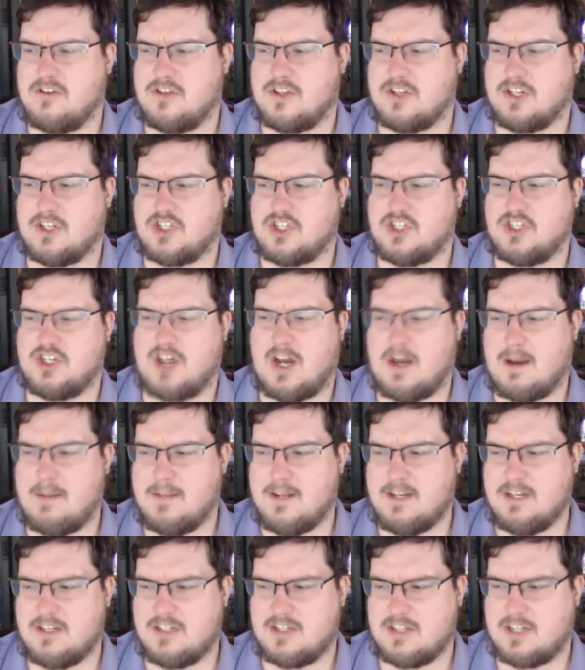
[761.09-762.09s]

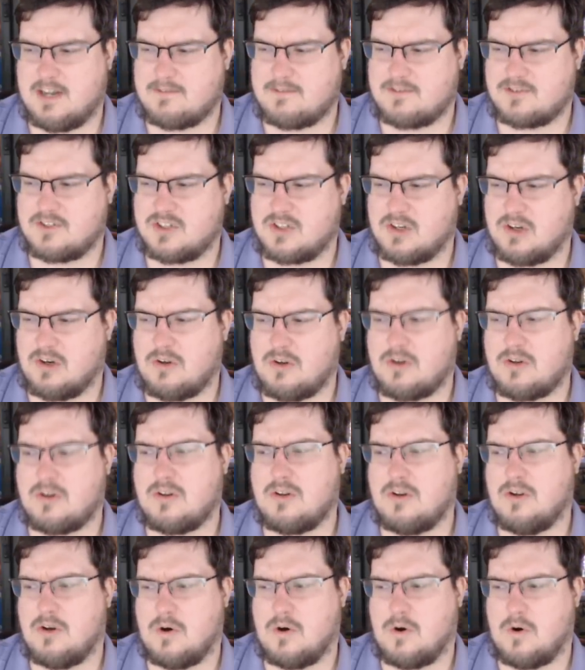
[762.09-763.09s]
shaman
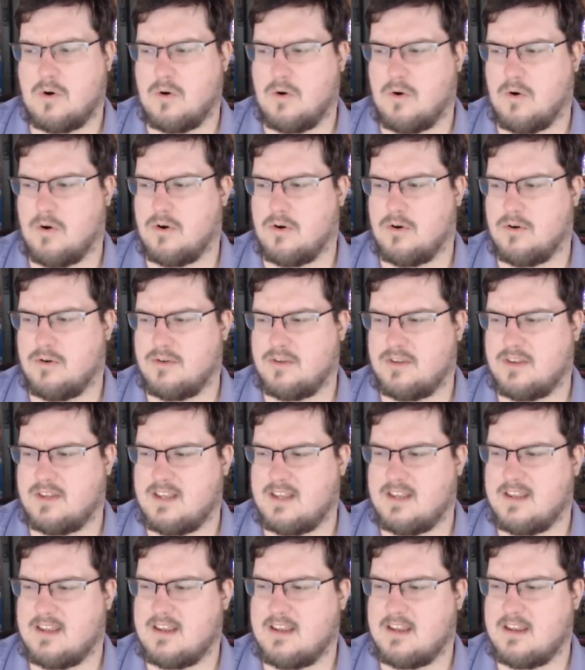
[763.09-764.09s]
Duffskull or
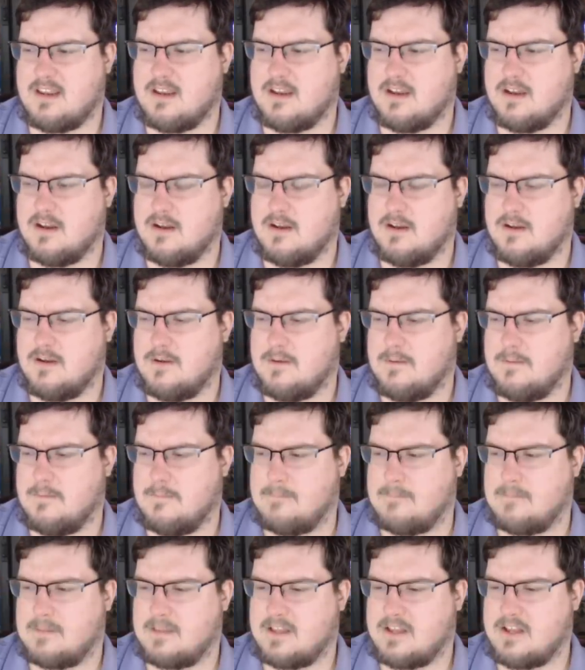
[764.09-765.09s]
the
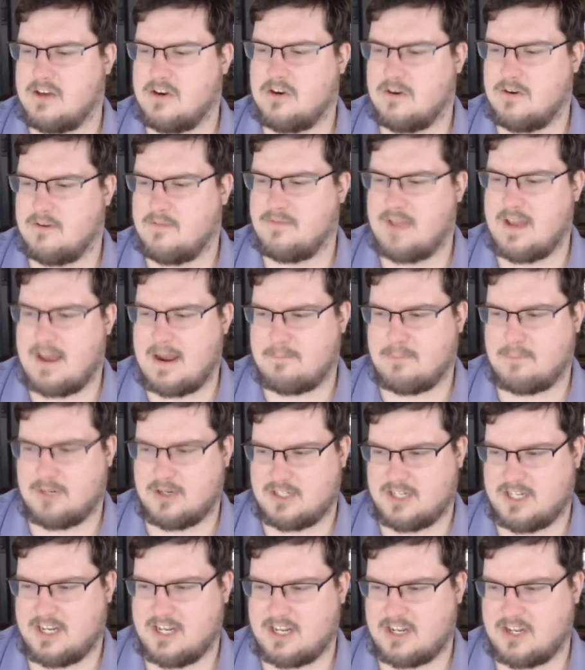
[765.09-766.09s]
leader of that
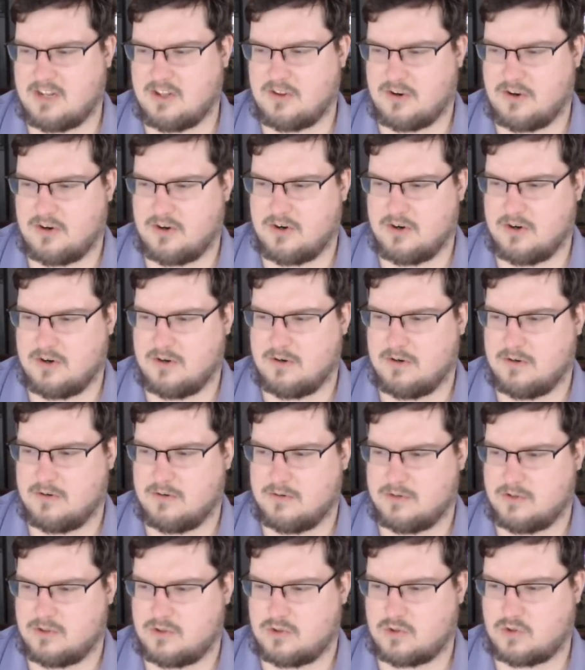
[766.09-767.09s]
particular
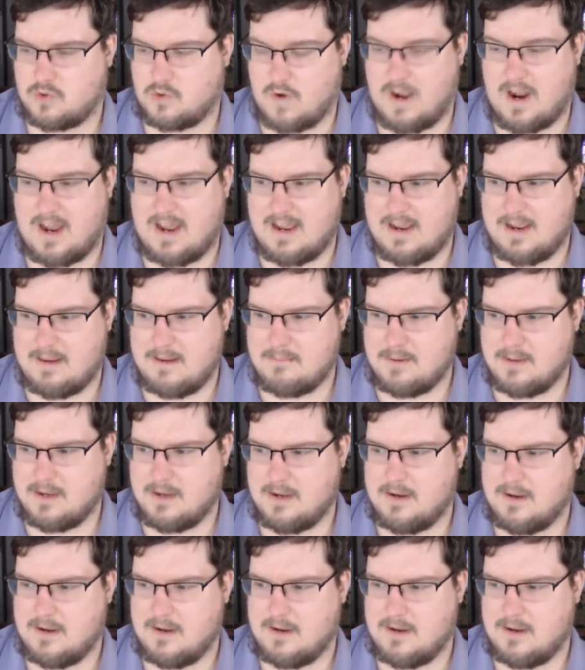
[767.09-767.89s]
tribe.